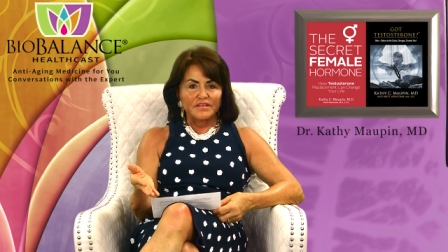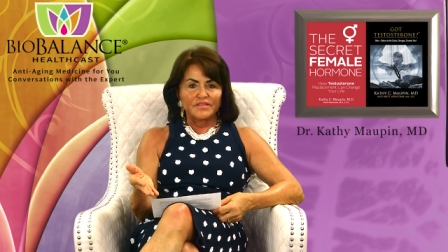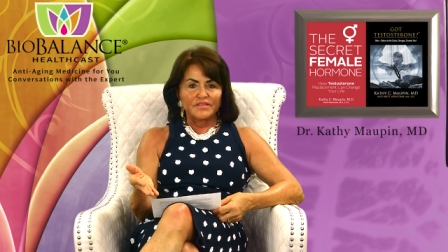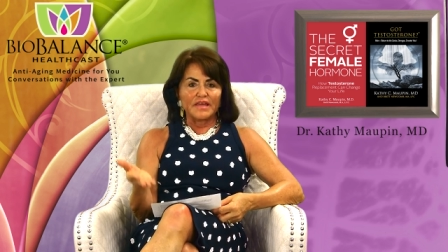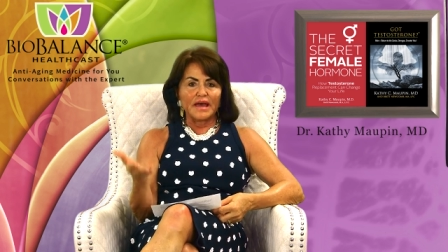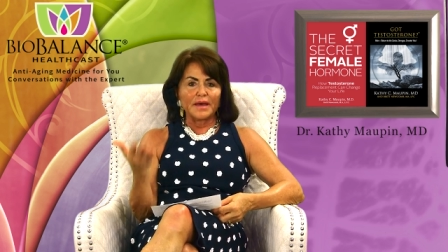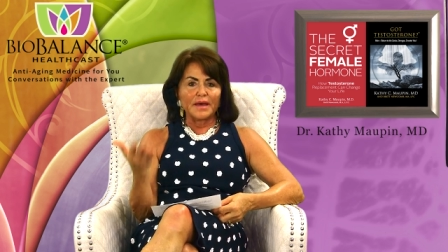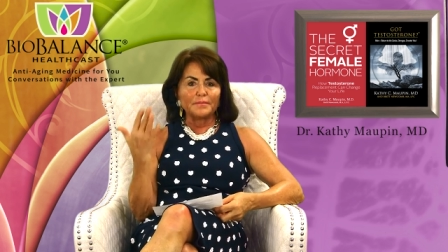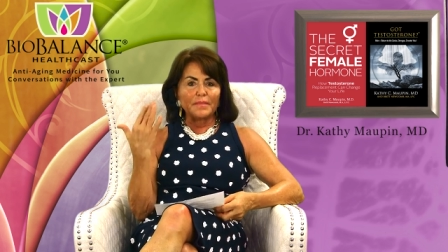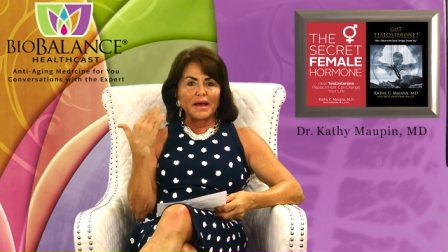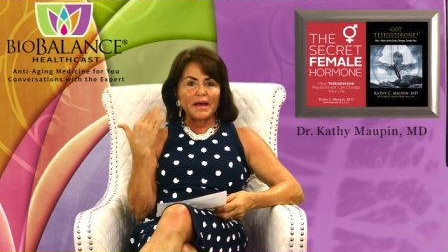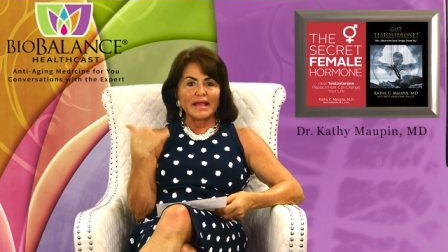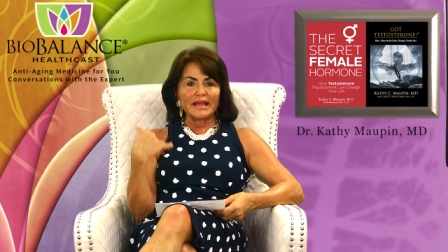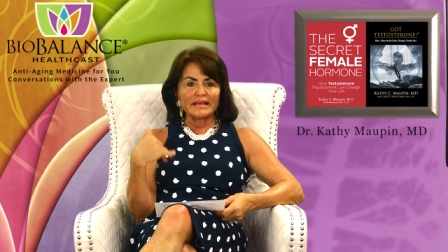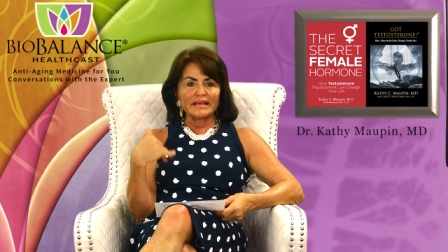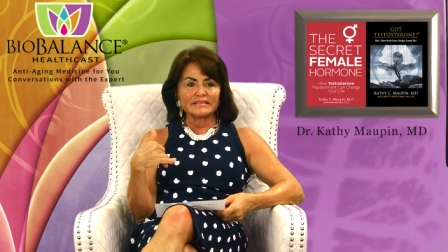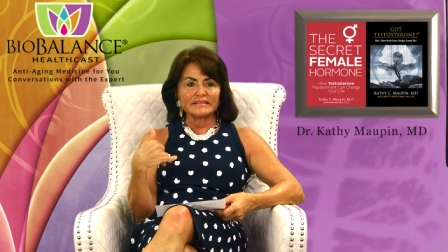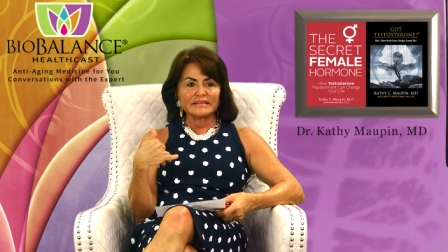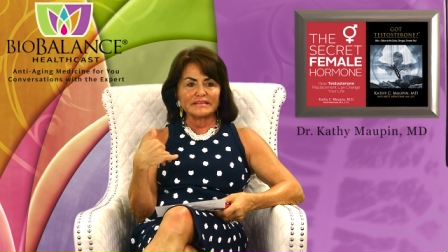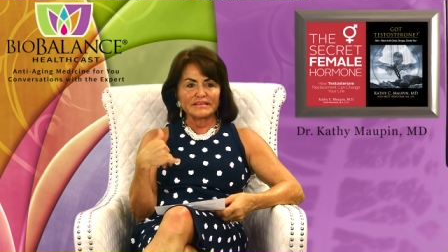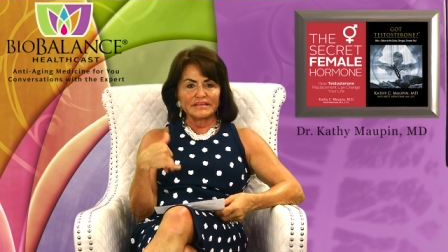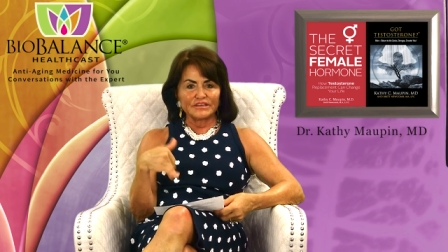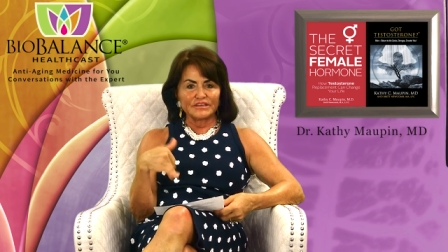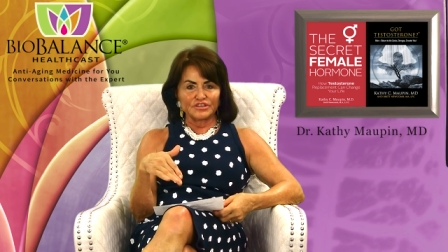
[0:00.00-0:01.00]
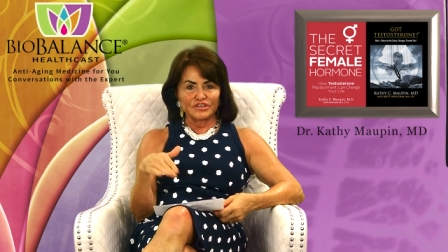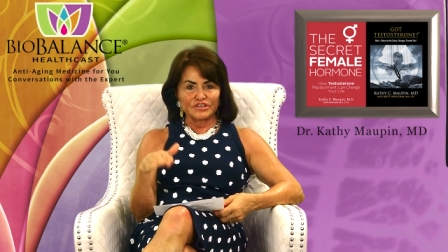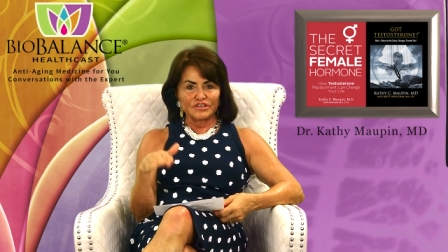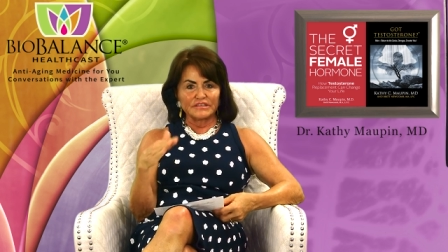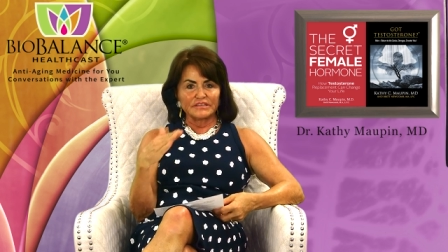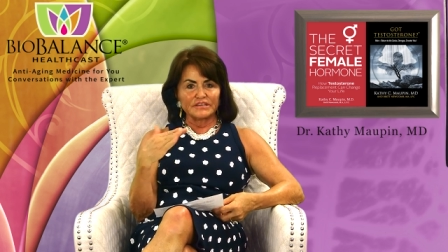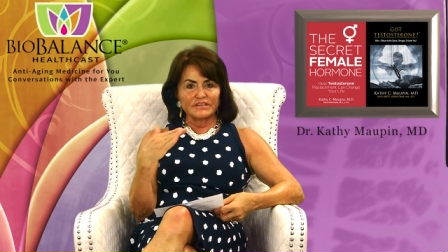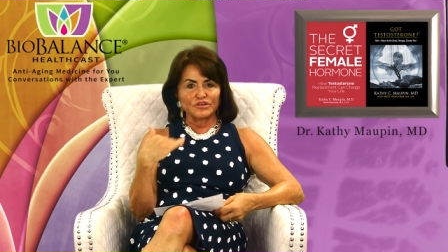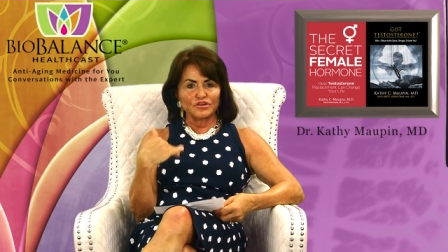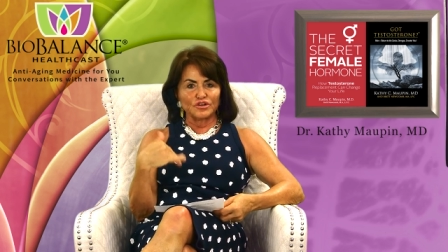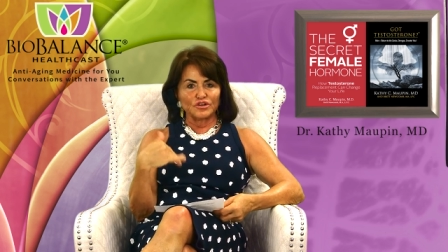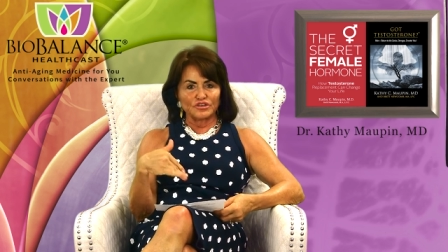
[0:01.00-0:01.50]
that my
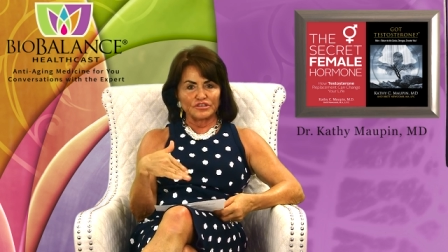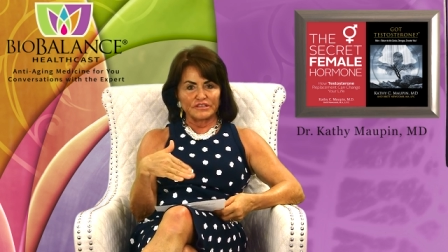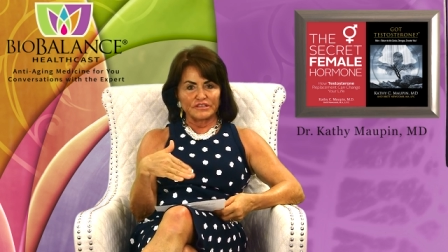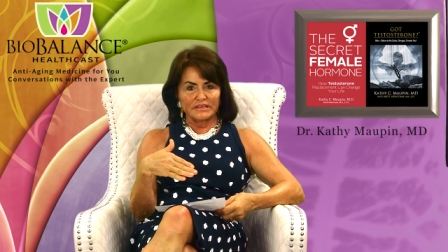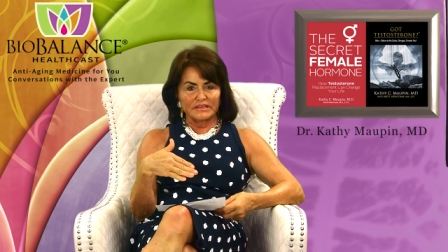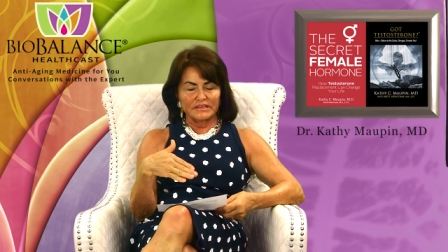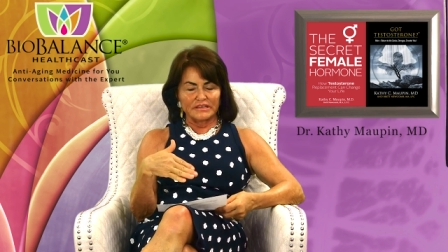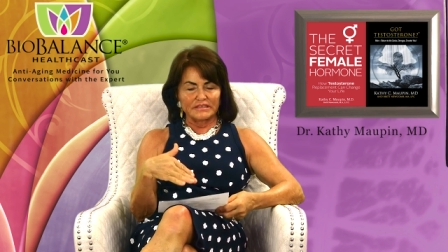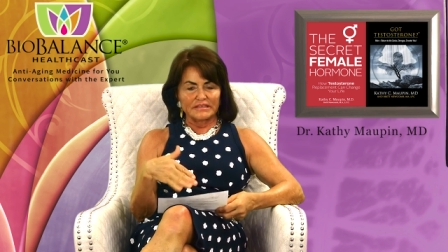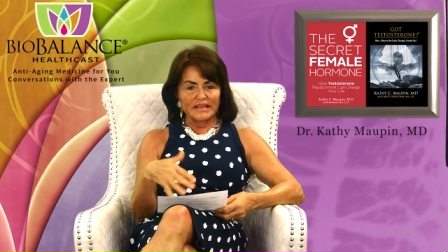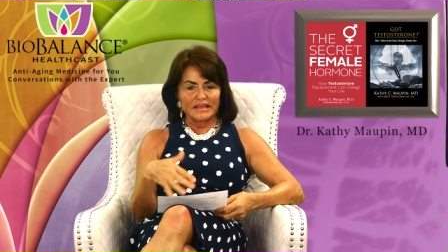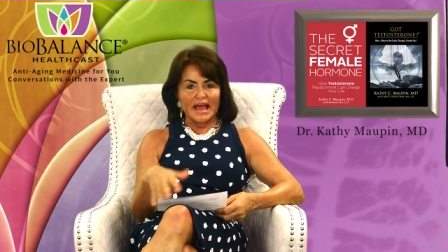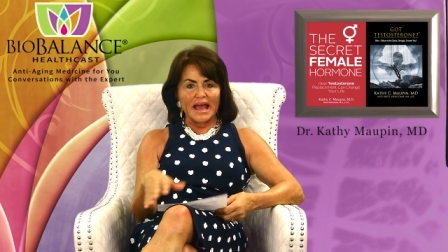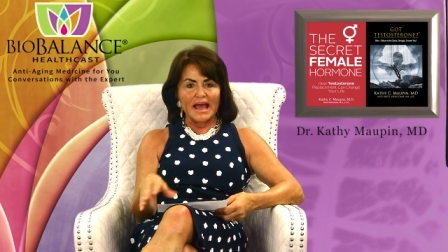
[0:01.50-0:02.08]
estheticians and nurses